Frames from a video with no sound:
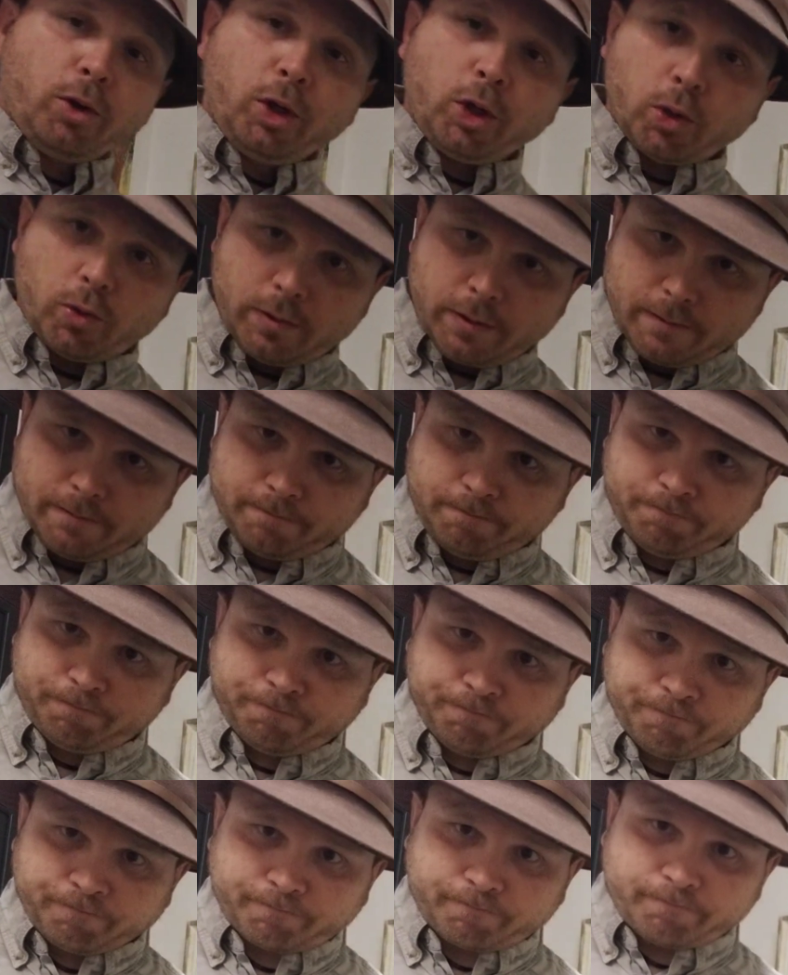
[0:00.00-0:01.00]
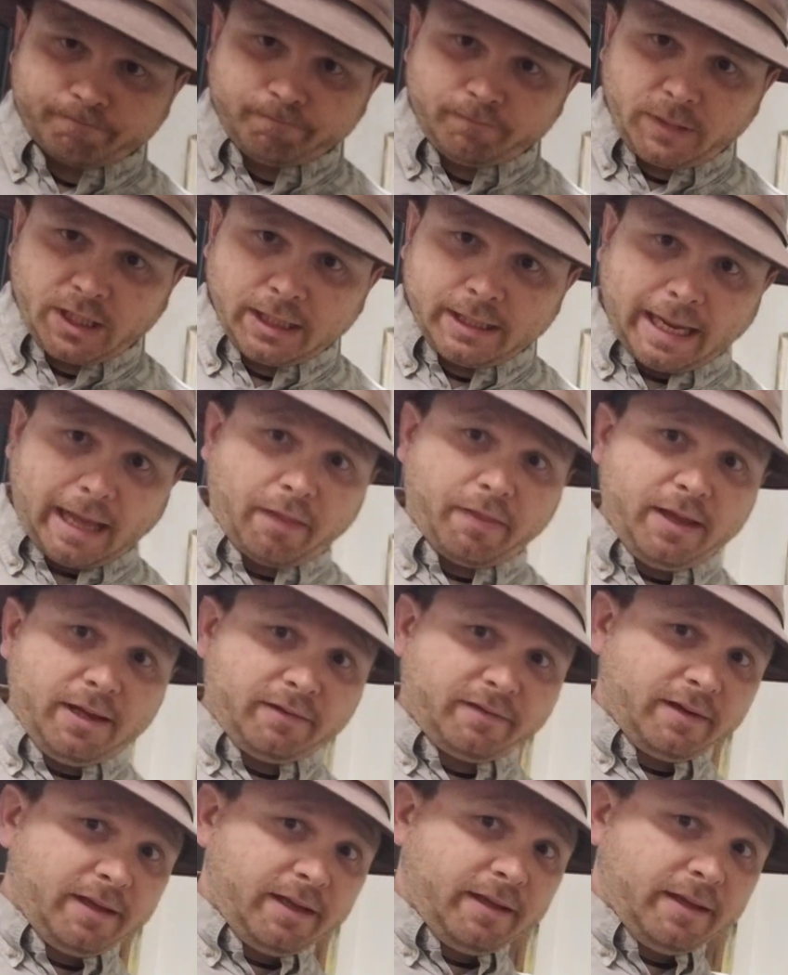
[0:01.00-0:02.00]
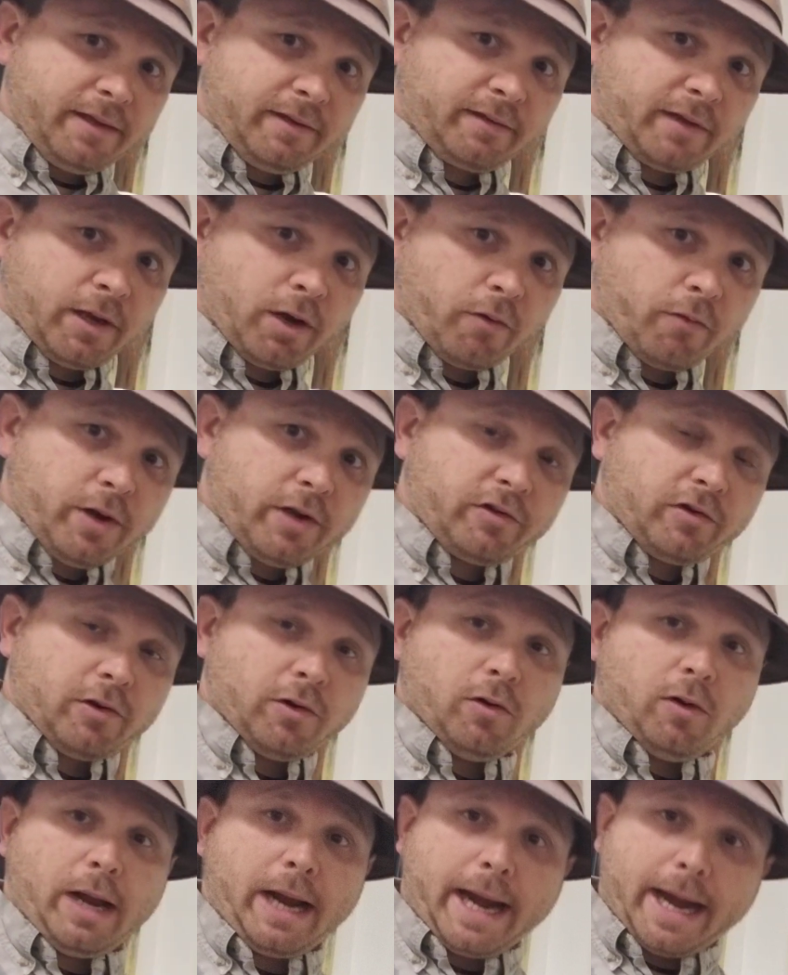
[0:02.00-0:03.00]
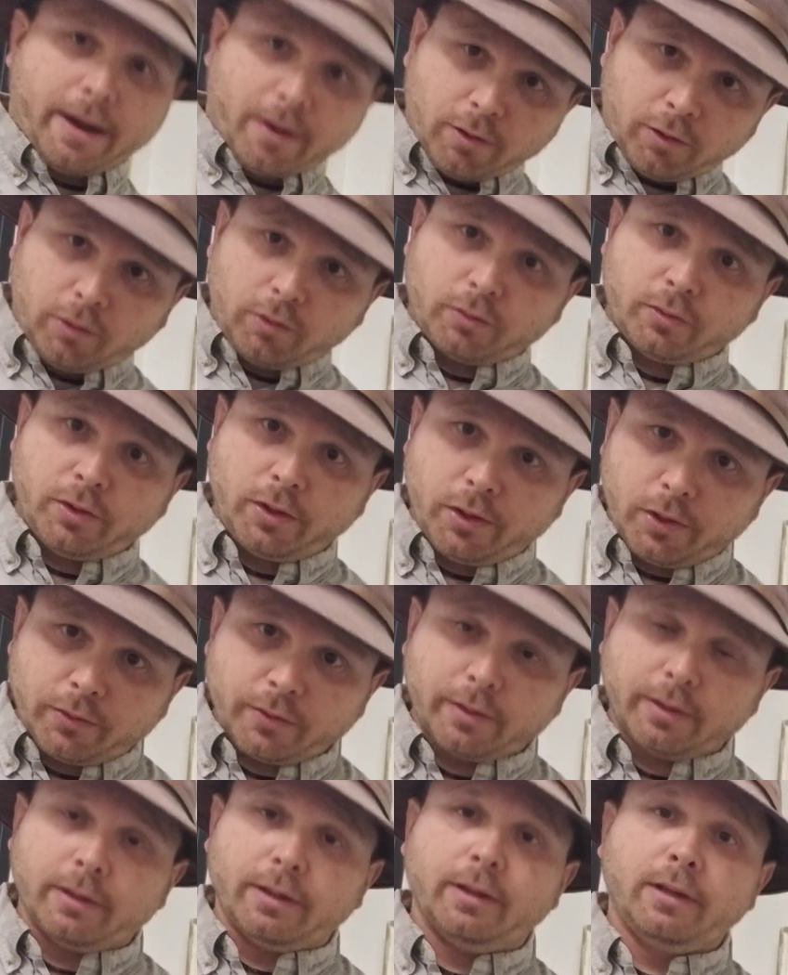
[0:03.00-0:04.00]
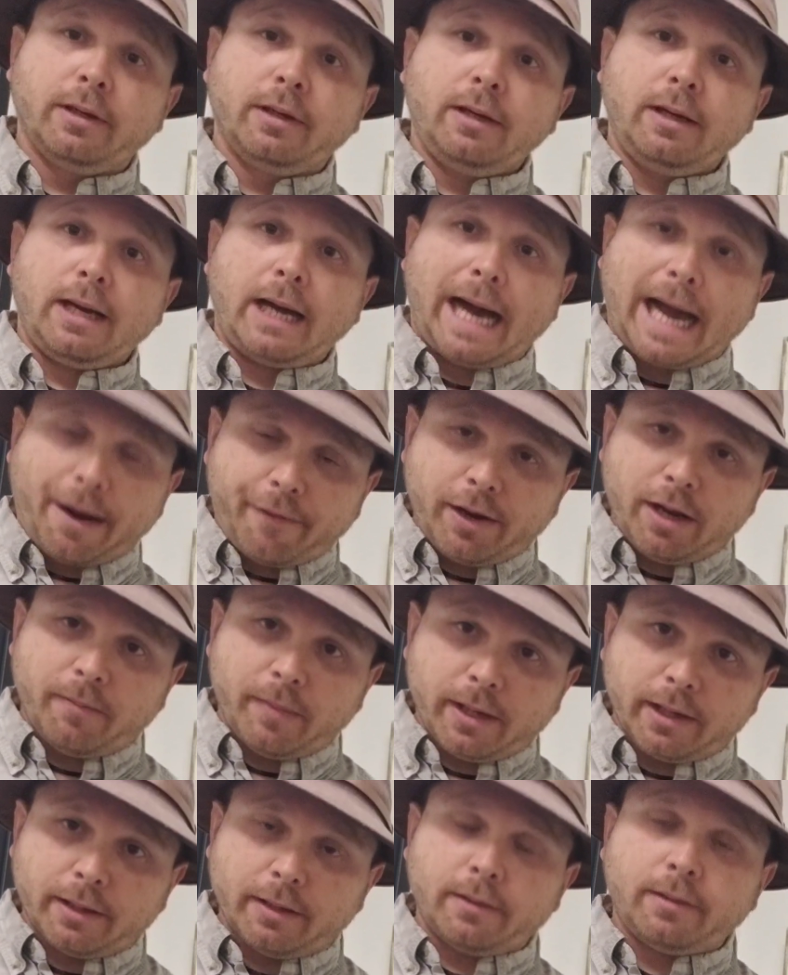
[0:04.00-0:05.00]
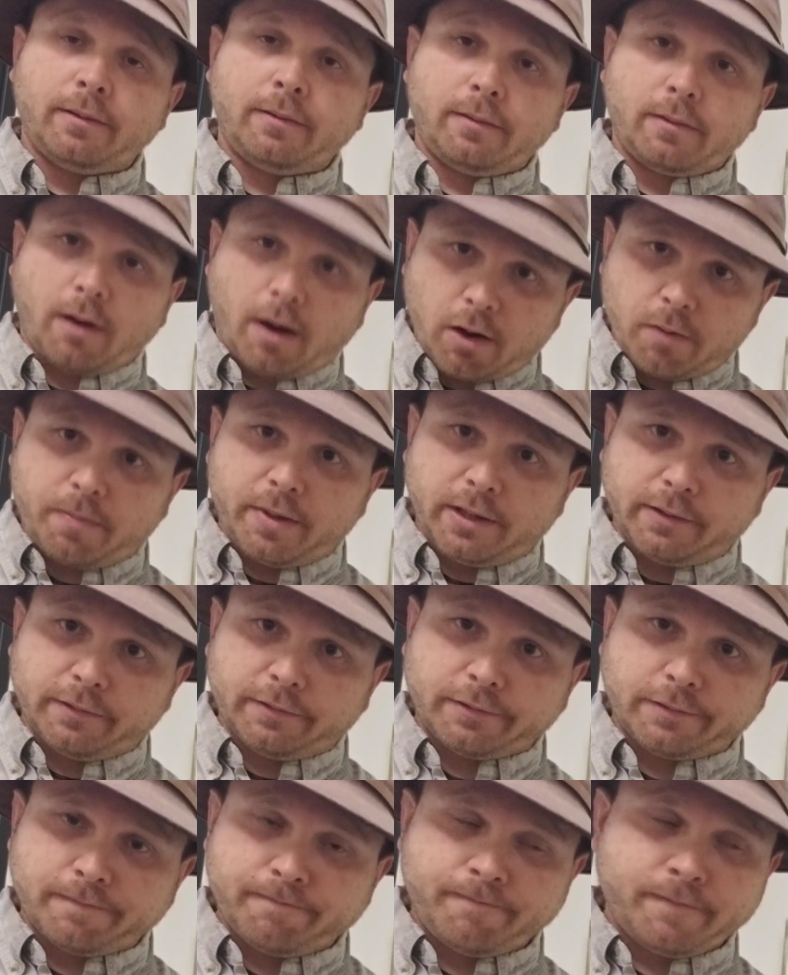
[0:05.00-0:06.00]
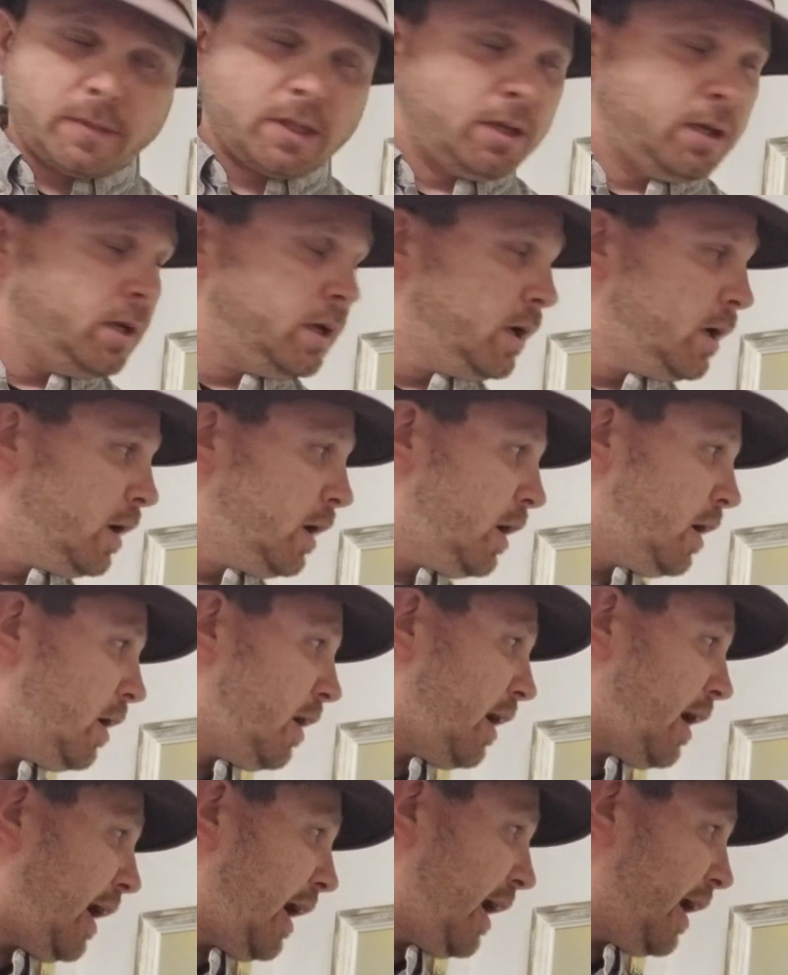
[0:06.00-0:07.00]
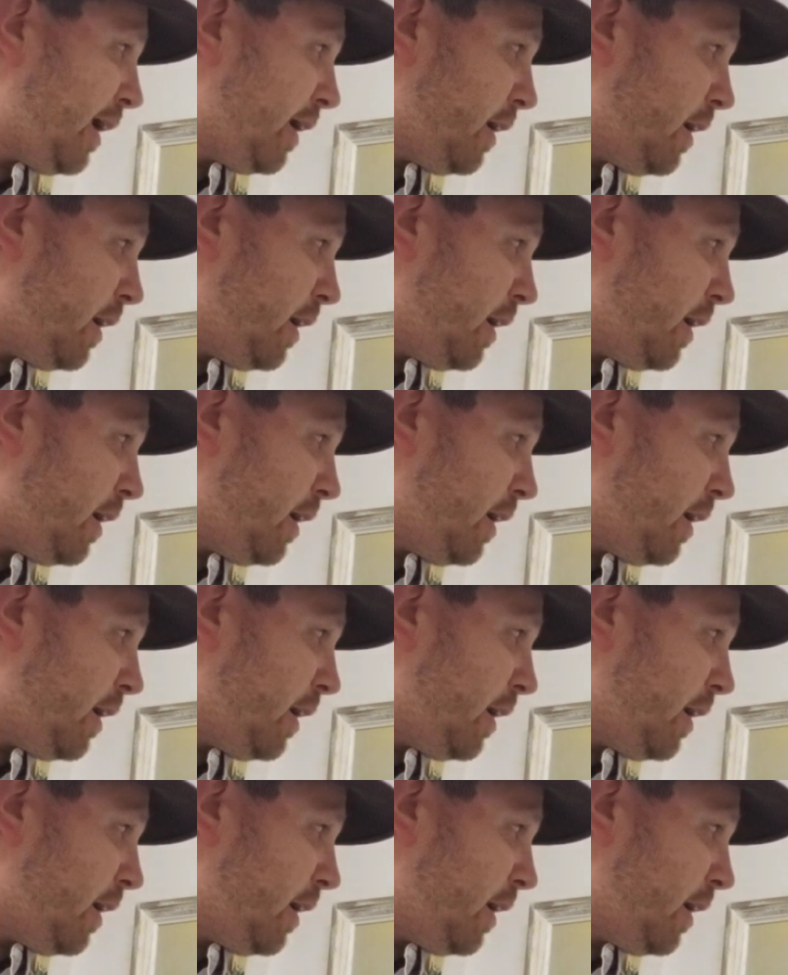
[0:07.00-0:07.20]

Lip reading: Newton. Now, this is an original Harold Newton highwayman art piece. And